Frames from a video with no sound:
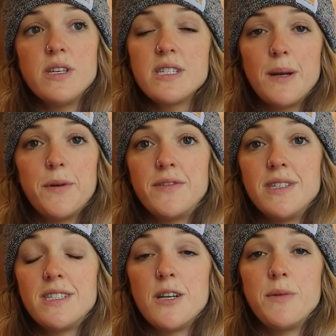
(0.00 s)
this type of
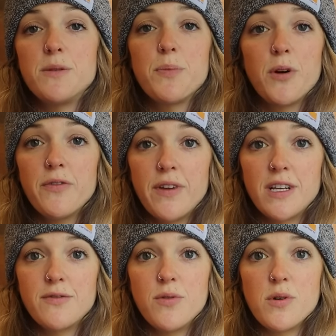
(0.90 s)
system is
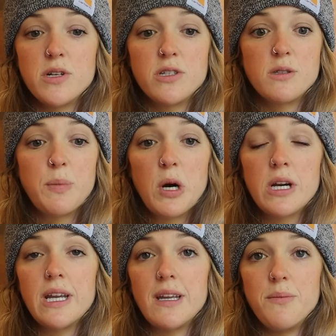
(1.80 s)
perfect for just
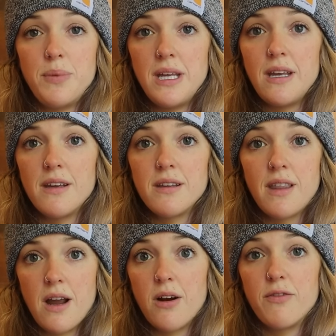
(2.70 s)
parking and being
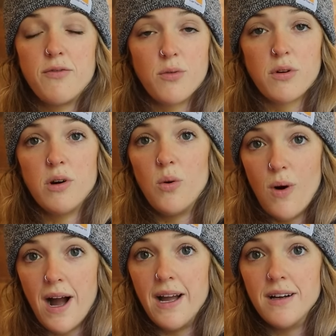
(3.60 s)
there for a
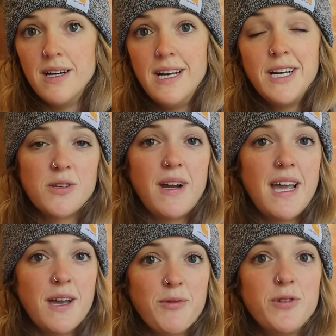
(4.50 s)
while. So I
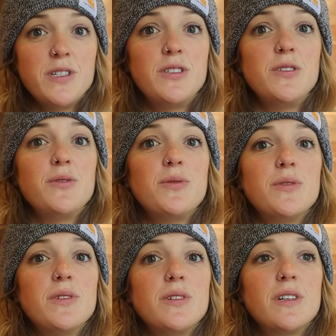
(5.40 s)
am going
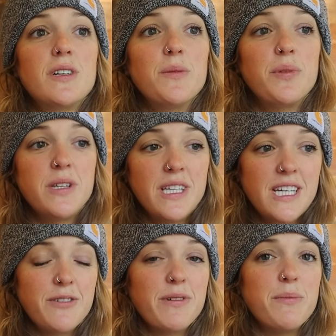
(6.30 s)
to
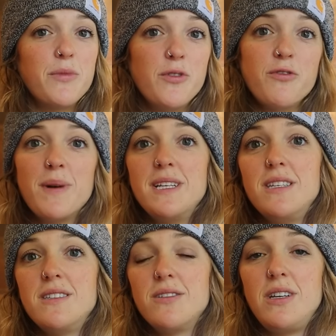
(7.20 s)
completely remove my
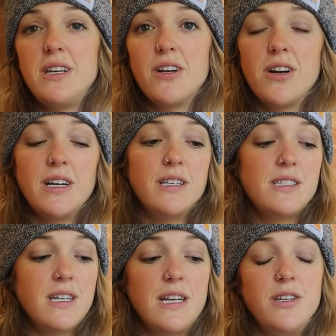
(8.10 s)
diesel heater and
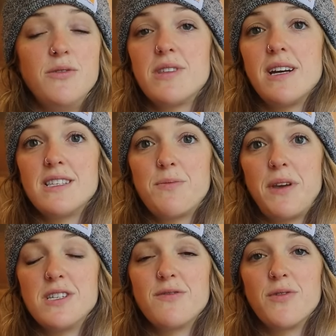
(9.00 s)
instead use that
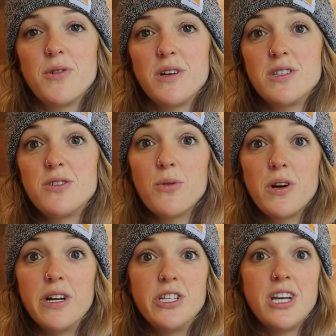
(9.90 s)
space for
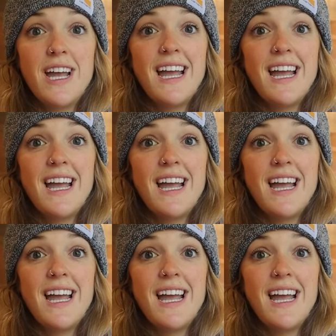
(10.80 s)
storage.